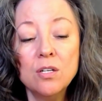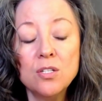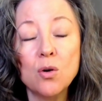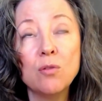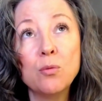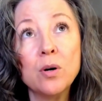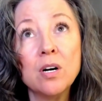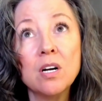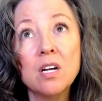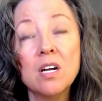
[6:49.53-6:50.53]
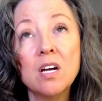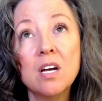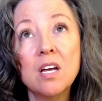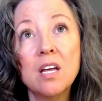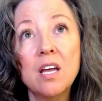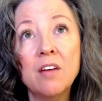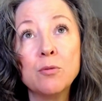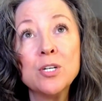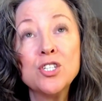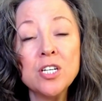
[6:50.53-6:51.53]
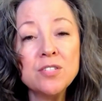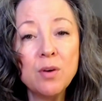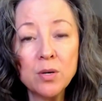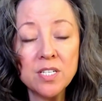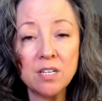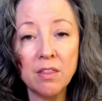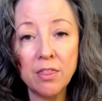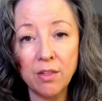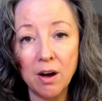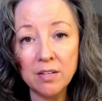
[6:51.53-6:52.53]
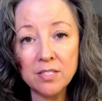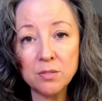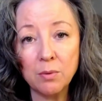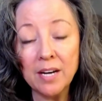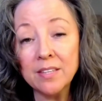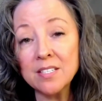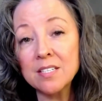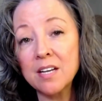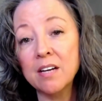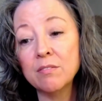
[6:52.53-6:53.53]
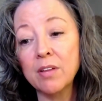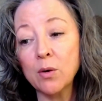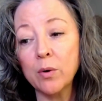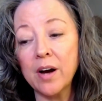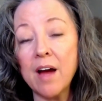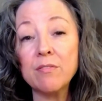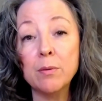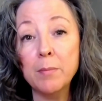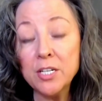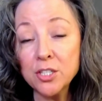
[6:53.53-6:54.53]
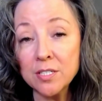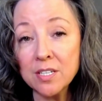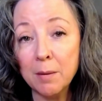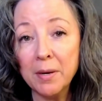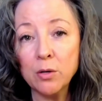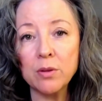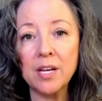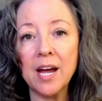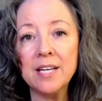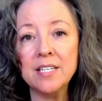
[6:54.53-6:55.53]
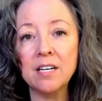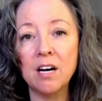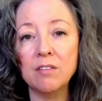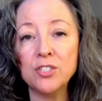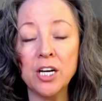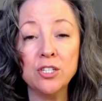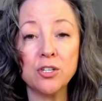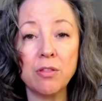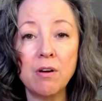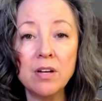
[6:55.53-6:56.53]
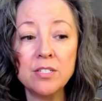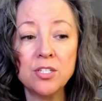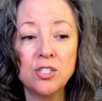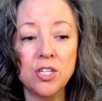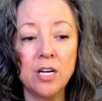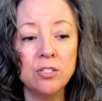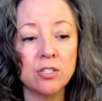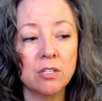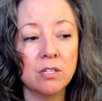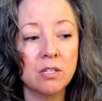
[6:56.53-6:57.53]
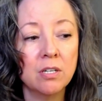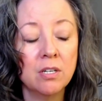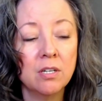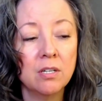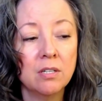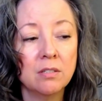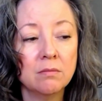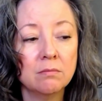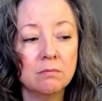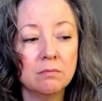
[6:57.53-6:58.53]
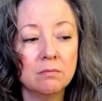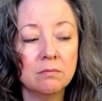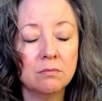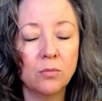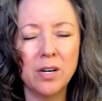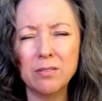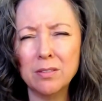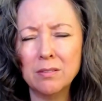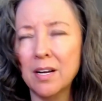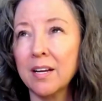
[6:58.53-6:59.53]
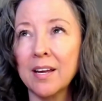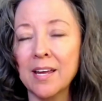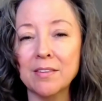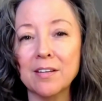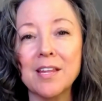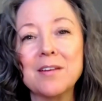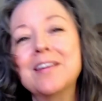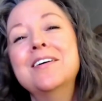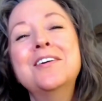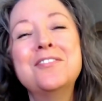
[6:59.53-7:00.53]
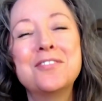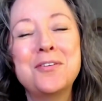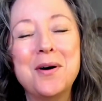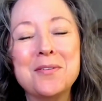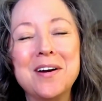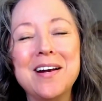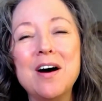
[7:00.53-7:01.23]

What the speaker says: So if we're just focused on thoughts, right? This is kind of like where affirmations come in, or the idea of change your thoughts, change your whatever. I can't think of that quote right